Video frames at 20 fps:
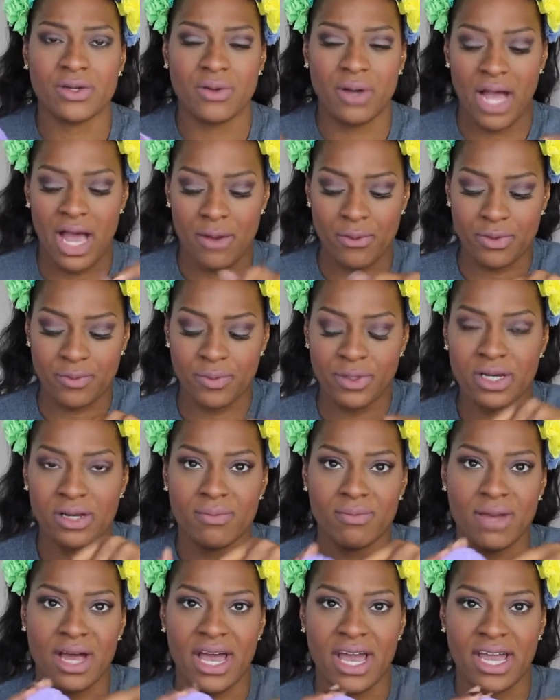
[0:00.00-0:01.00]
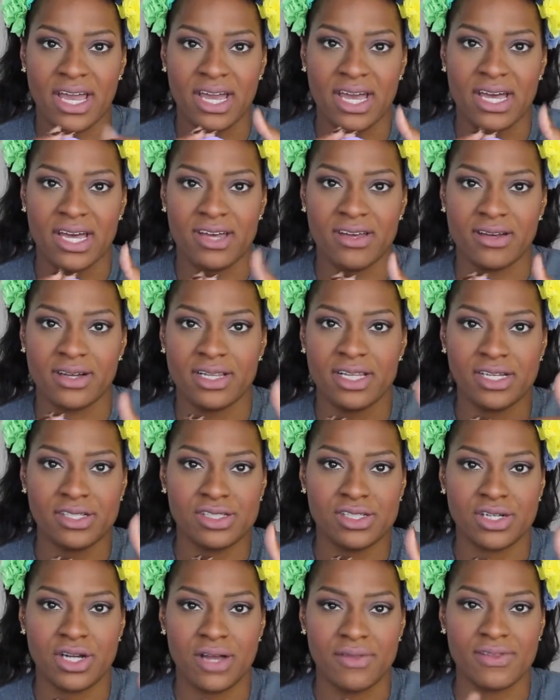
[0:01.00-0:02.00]
I would put my
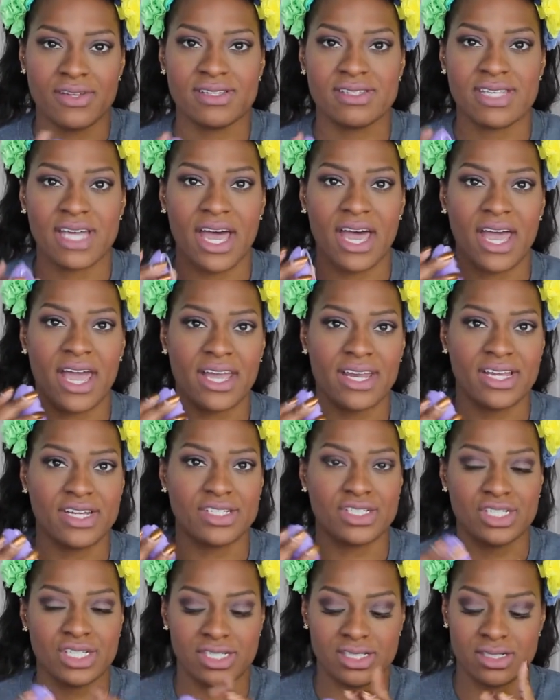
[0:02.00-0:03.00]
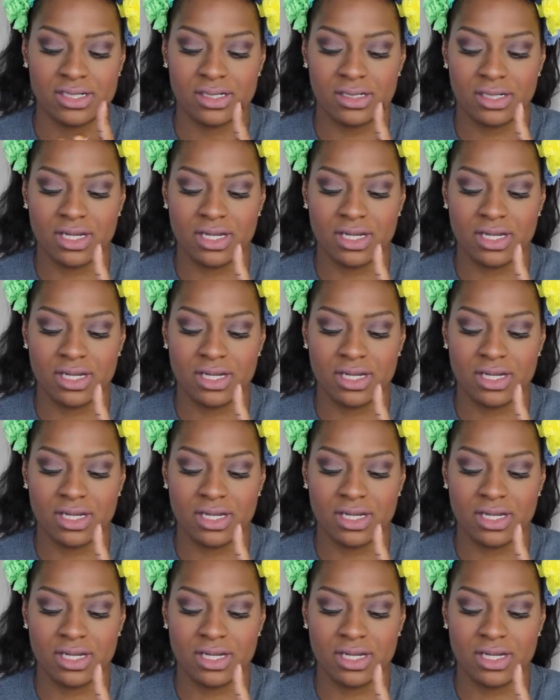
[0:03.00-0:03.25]
cleanser on this side and just